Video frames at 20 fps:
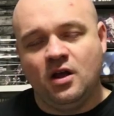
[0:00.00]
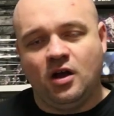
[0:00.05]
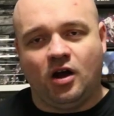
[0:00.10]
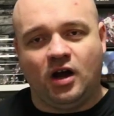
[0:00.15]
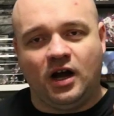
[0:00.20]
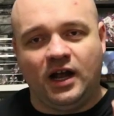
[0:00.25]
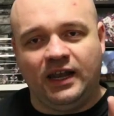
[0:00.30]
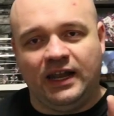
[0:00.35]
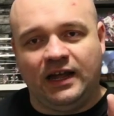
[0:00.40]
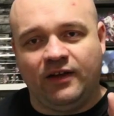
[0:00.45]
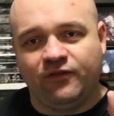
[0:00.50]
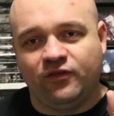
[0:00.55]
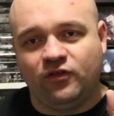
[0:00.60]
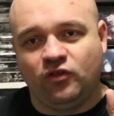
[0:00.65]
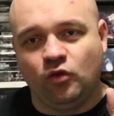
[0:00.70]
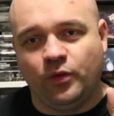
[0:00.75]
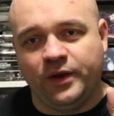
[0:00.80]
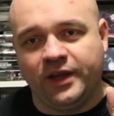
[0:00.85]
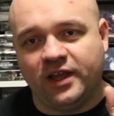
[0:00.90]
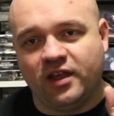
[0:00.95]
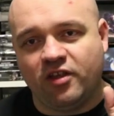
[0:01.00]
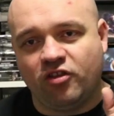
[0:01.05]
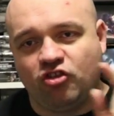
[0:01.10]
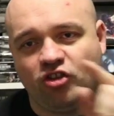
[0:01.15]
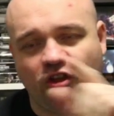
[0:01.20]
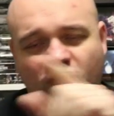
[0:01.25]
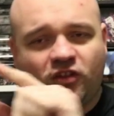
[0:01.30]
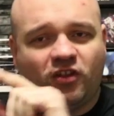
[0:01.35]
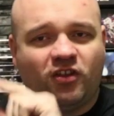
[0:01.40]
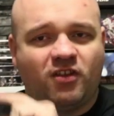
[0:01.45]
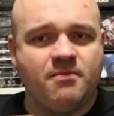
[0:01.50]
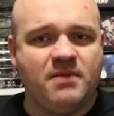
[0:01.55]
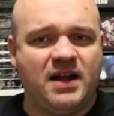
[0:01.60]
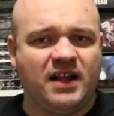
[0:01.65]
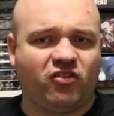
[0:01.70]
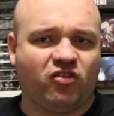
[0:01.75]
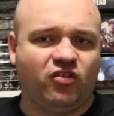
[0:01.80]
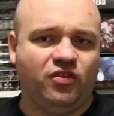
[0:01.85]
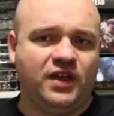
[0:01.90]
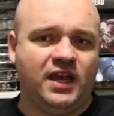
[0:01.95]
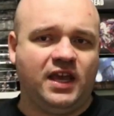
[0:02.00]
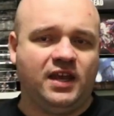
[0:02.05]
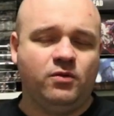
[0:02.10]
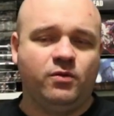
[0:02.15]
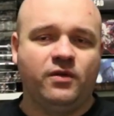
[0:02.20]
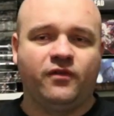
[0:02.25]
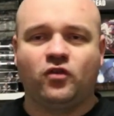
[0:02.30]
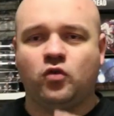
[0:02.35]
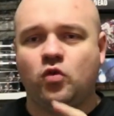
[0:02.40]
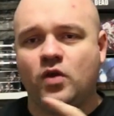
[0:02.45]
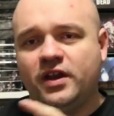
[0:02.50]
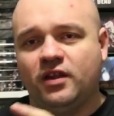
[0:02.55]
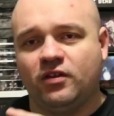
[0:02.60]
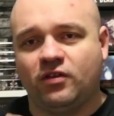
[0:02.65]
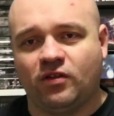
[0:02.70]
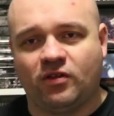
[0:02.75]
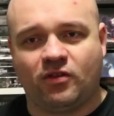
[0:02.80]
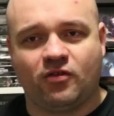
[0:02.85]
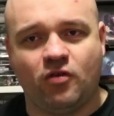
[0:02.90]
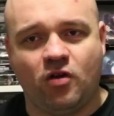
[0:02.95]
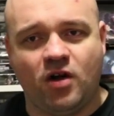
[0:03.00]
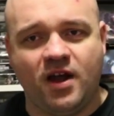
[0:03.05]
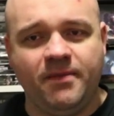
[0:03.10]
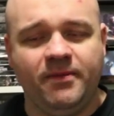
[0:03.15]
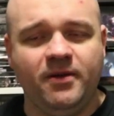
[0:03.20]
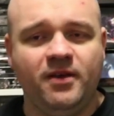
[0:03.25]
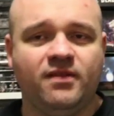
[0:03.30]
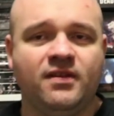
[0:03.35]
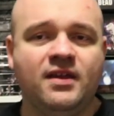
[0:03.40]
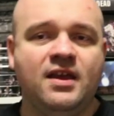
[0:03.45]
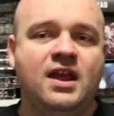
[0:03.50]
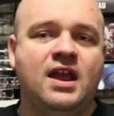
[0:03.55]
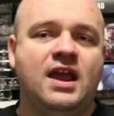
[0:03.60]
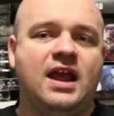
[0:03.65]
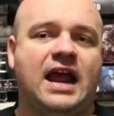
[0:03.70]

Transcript: I love doing it just as much then with twenty subscribers